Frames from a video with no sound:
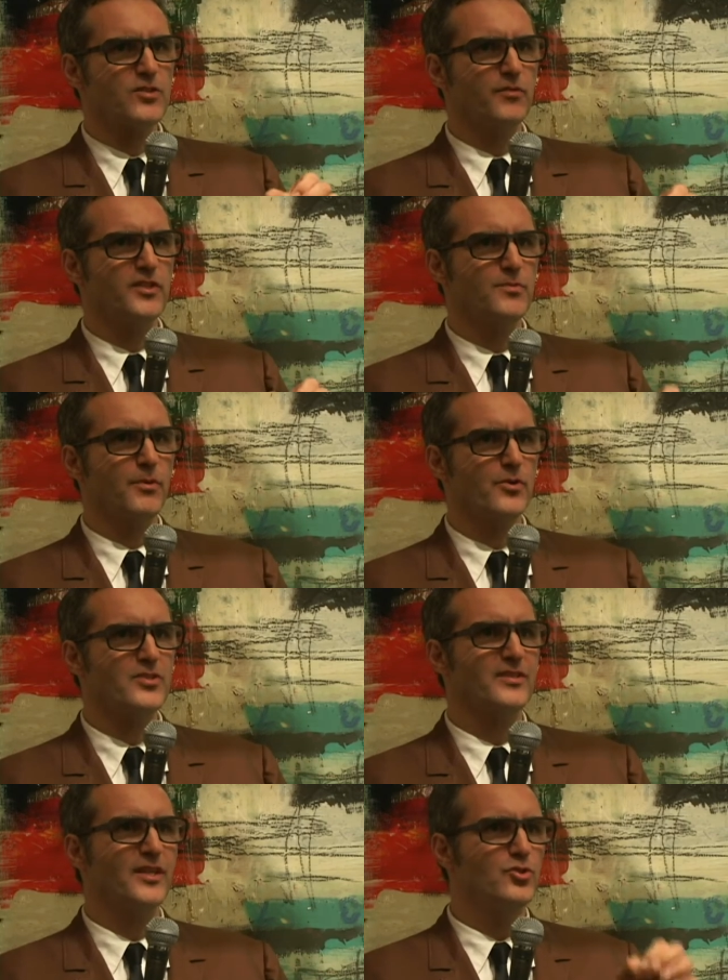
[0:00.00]
of this
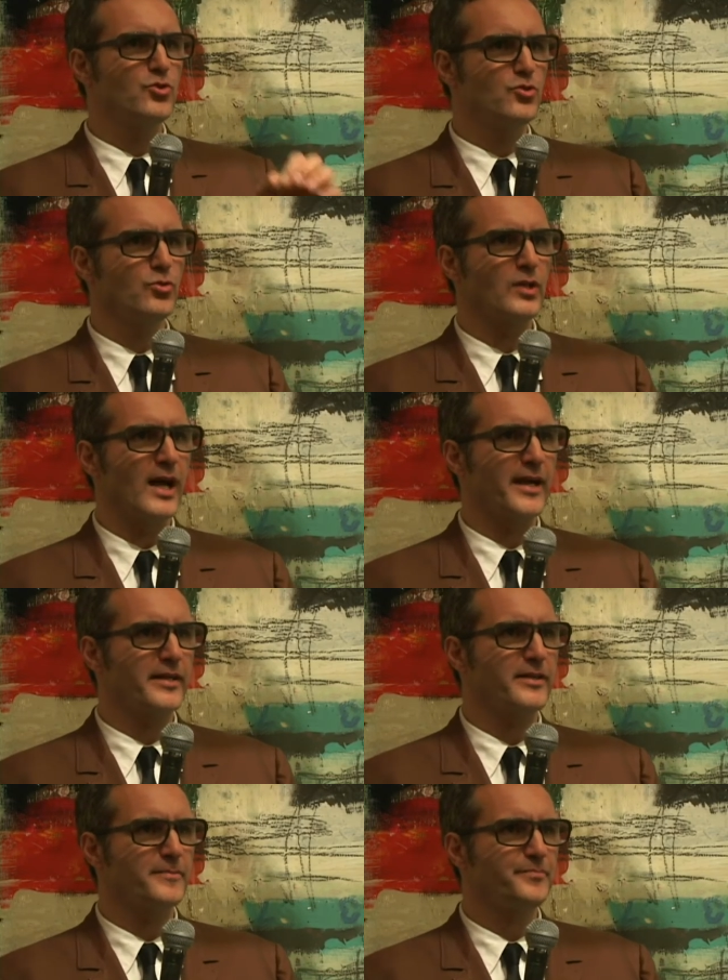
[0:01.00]
person that you do like,
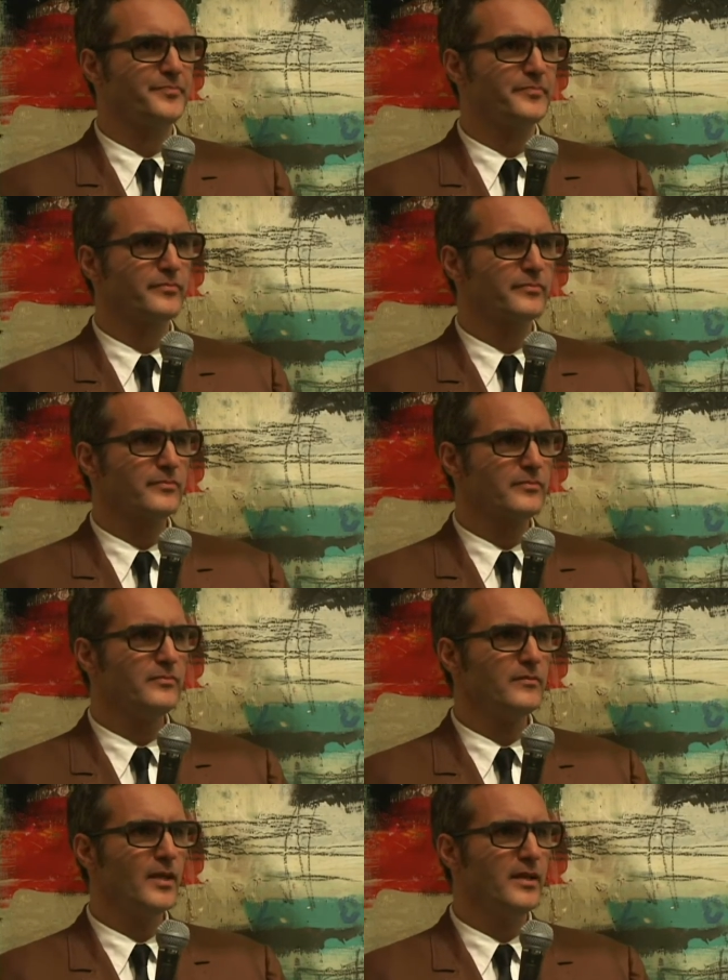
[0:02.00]

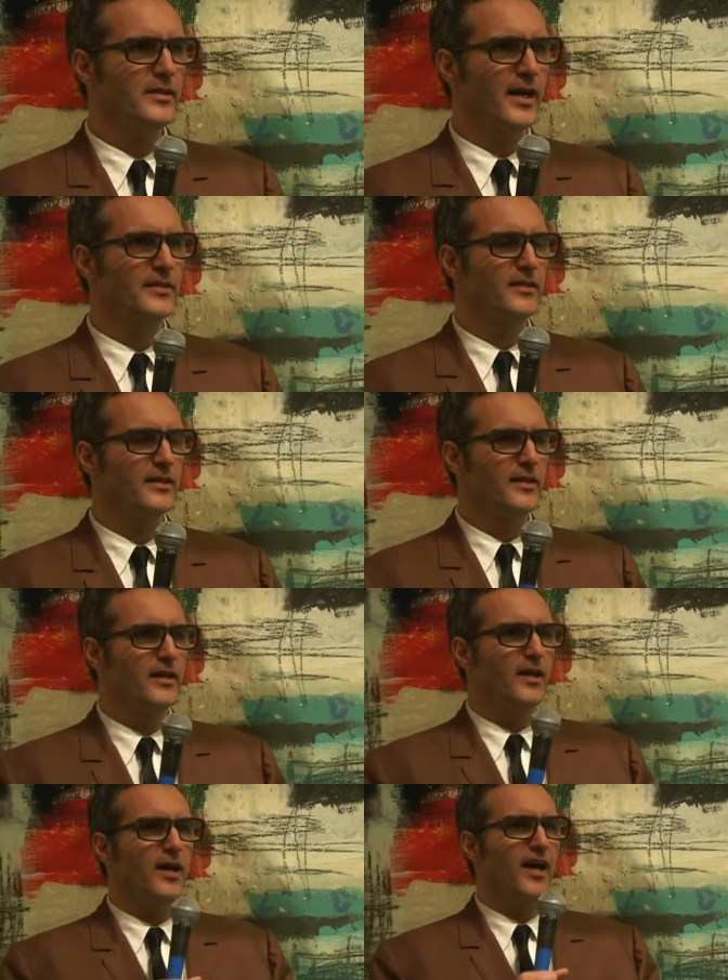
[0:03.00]
then
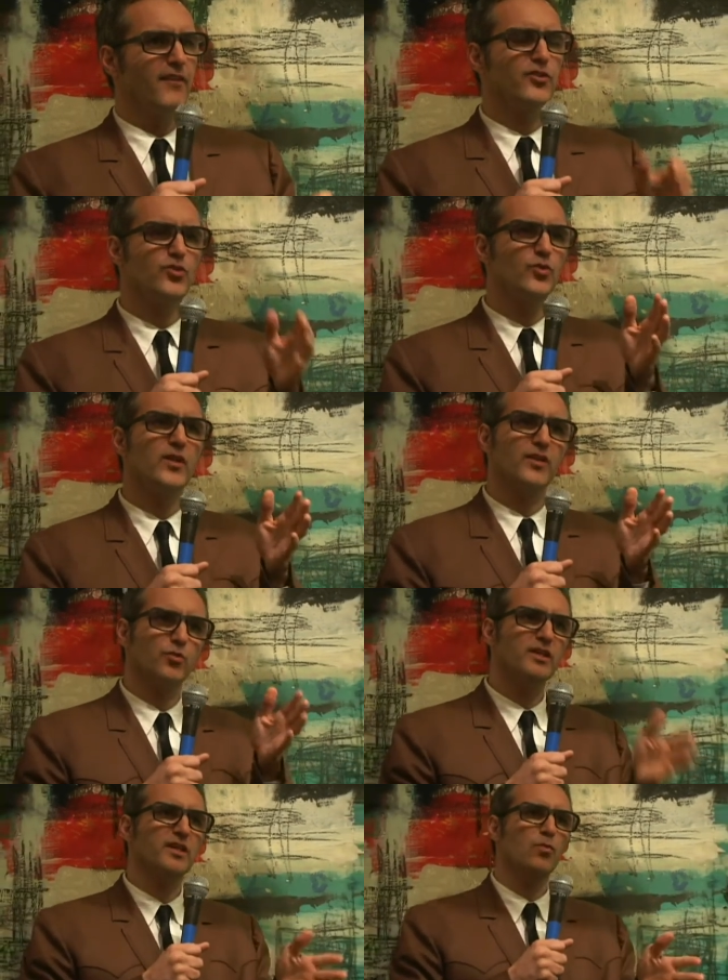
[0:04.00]
if you do that
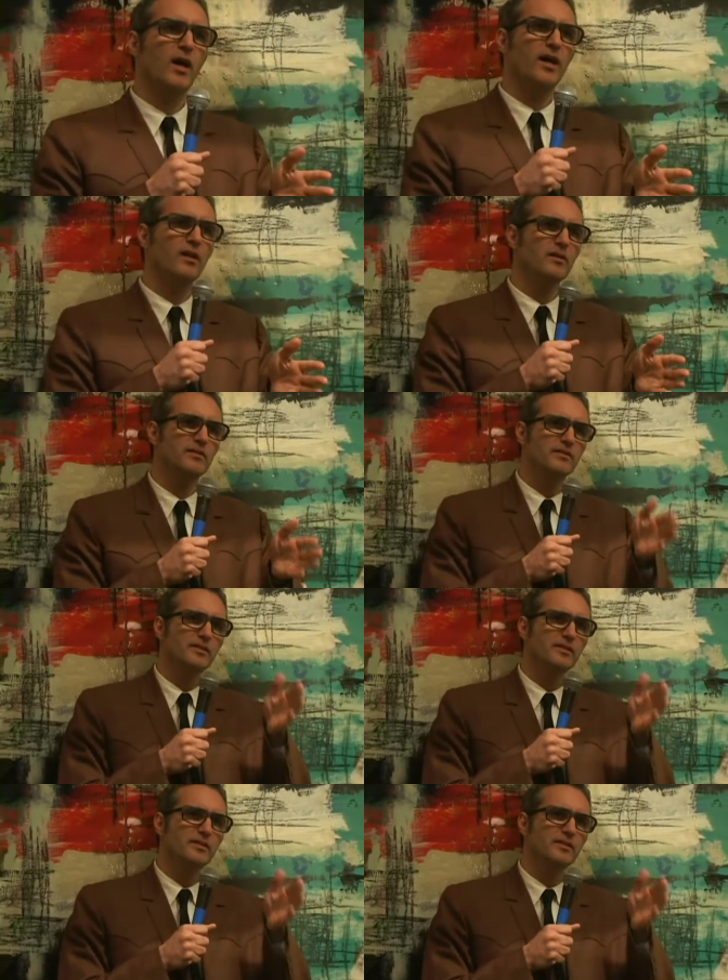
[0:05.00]
really well,